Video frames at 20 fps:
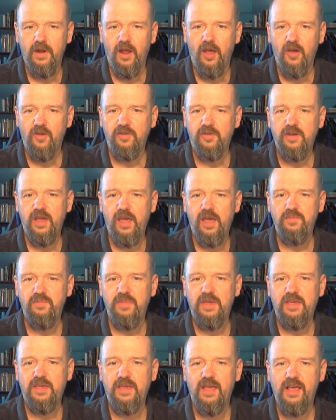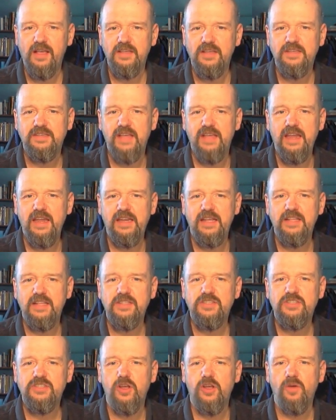Okay, because they
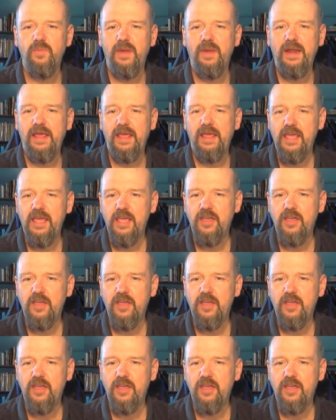did so many